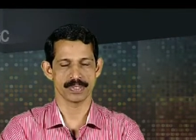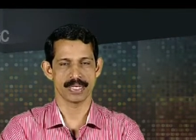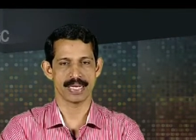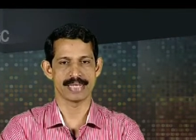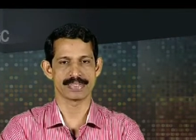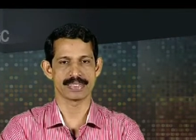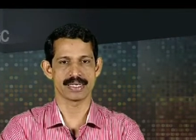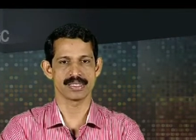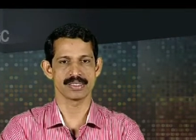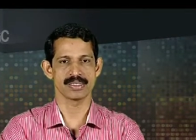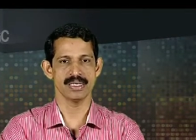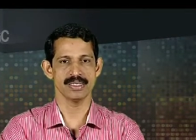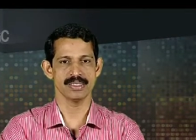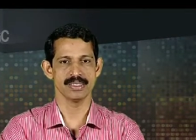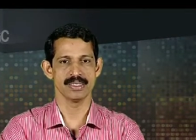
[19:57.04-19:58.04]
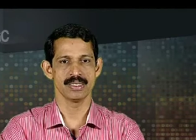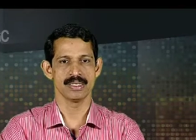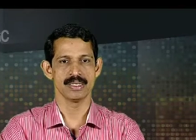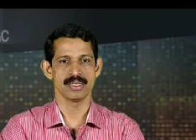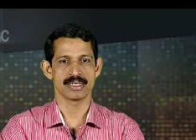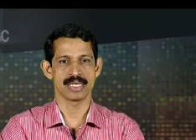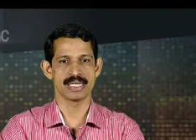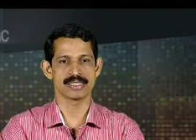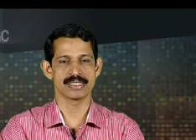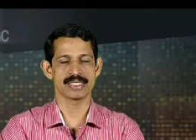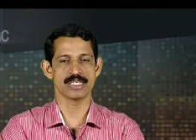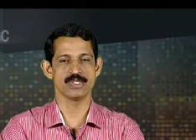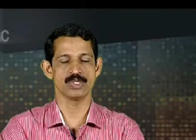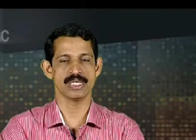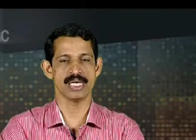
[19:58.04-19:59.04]
As a result, realistic
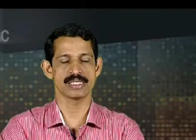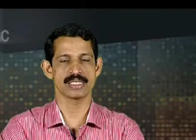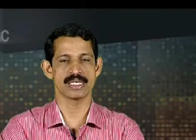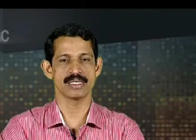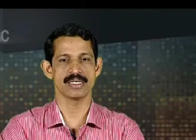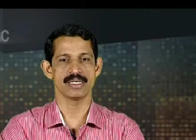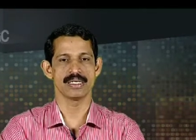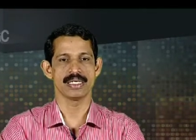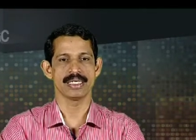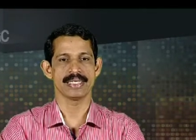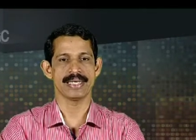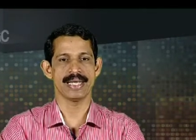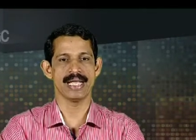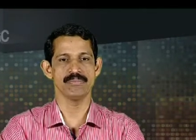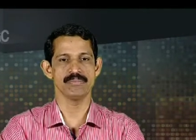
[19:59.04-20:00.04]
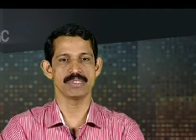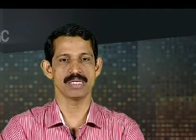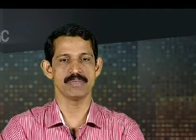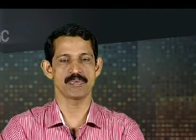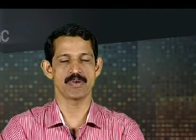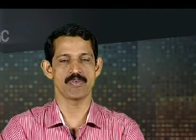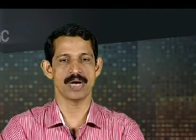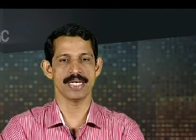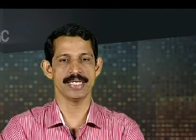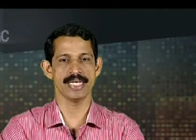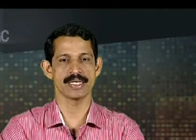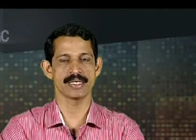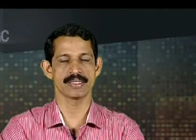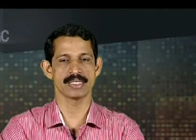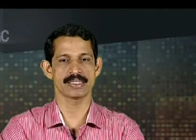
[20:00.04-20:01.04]
education aims at
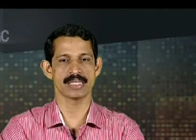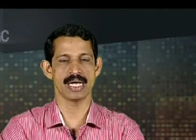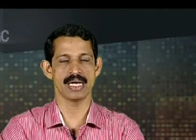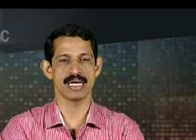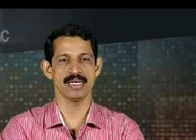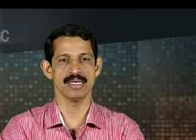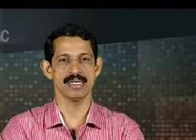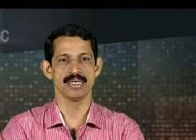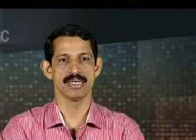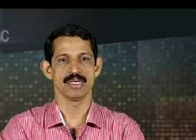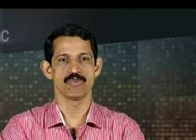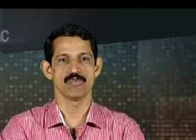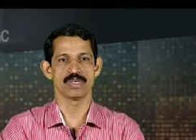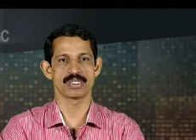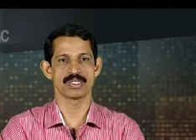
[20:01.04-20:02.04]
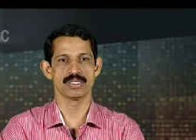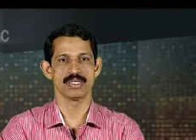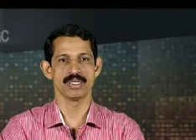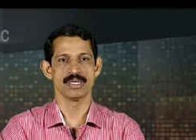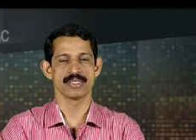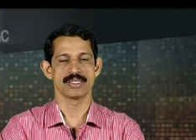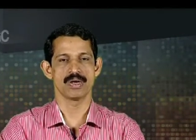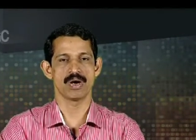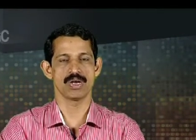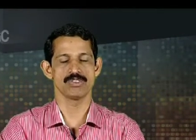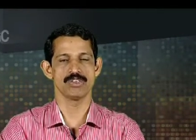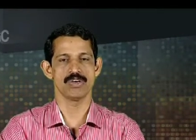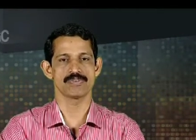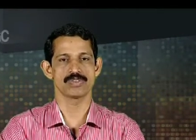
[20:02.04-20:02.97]
providing the child with knowledge of